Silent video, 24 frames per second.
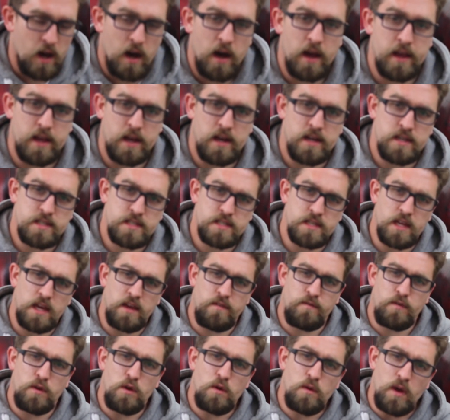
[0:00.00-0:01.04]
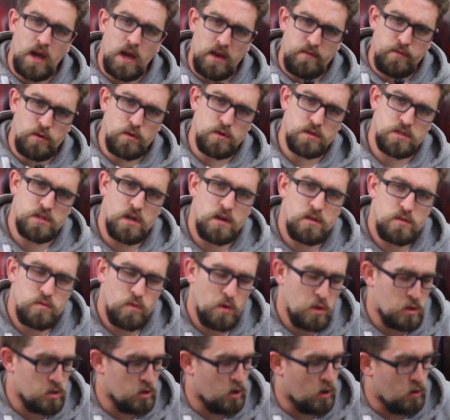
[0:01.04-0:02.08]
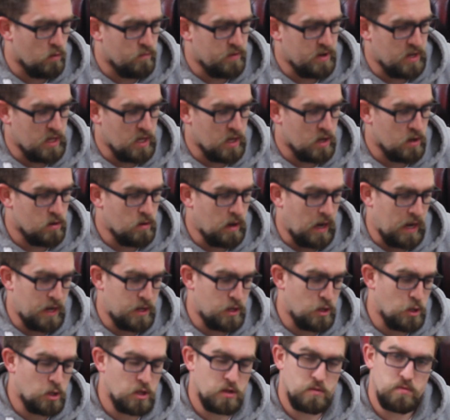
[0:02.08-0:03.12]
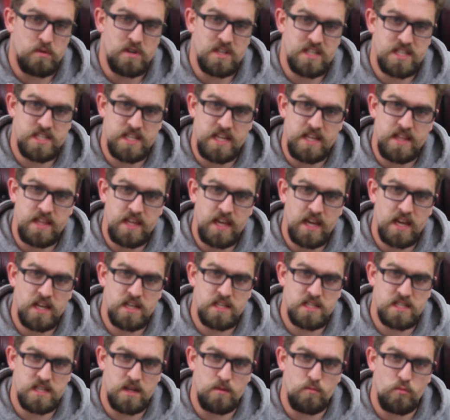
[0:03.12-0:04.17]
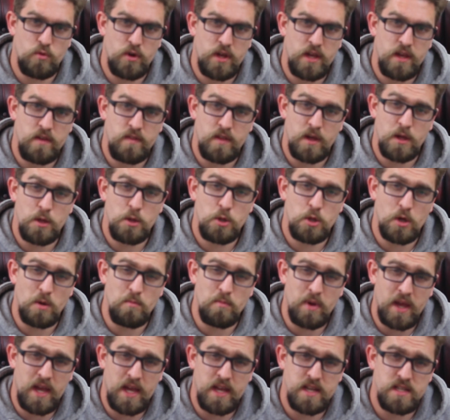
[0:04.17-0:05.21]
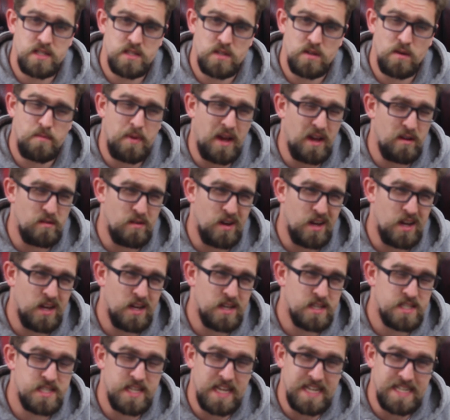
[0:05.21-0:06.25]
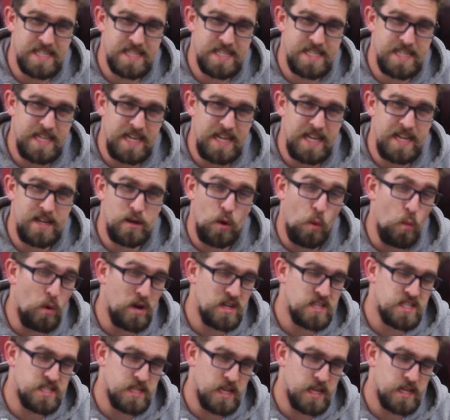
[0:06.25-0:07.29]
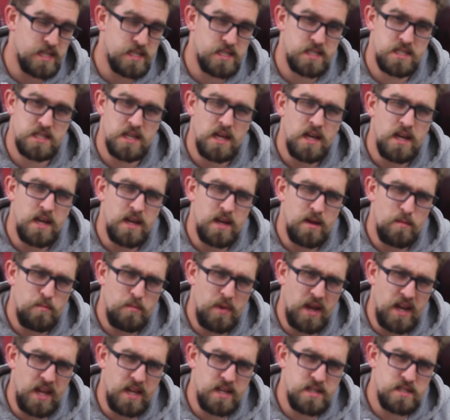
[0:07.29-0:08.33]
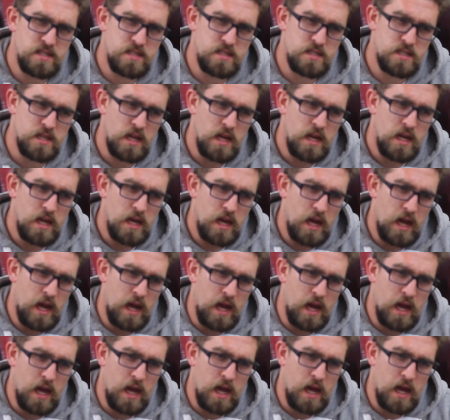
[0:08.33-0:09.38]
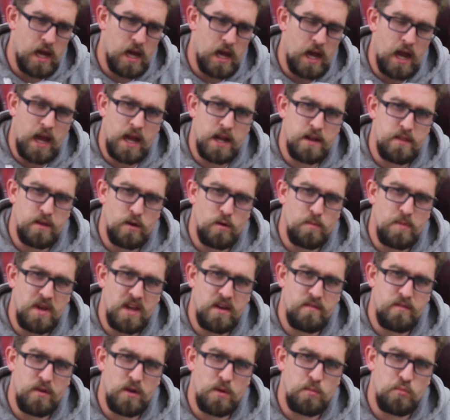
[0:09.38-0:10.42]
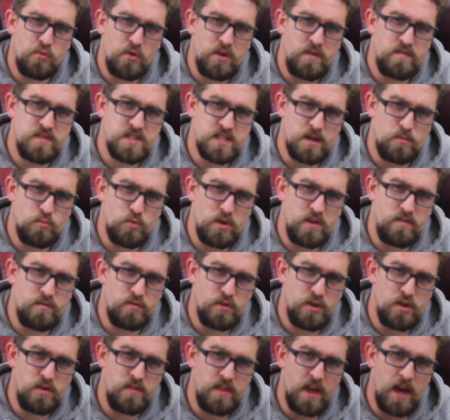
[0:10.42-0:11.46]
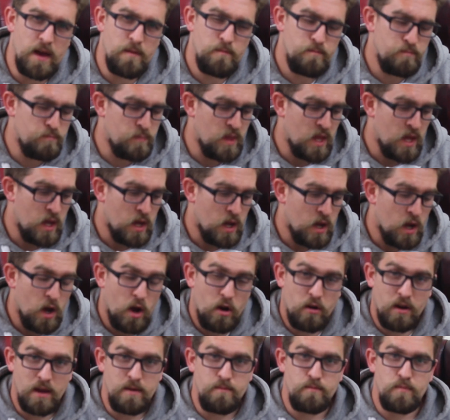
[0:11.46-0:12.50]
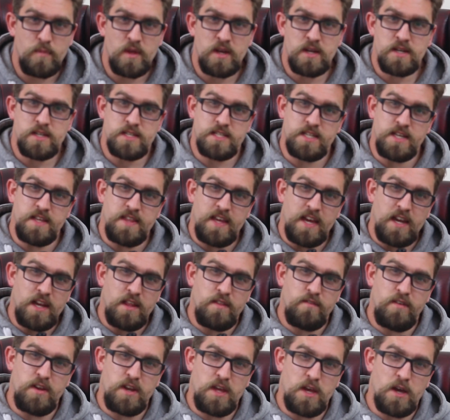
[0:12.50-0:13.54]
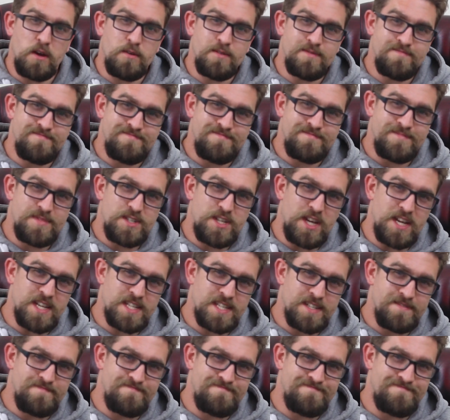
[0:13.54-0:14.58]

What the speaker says: Hi guys, if you haven't got time to watch the whole video and you just want to see the end summary, then jump ahead to about 16 minutes and there'll be a very brief summary for you there. Alright, see you at the end of the video. Cheers.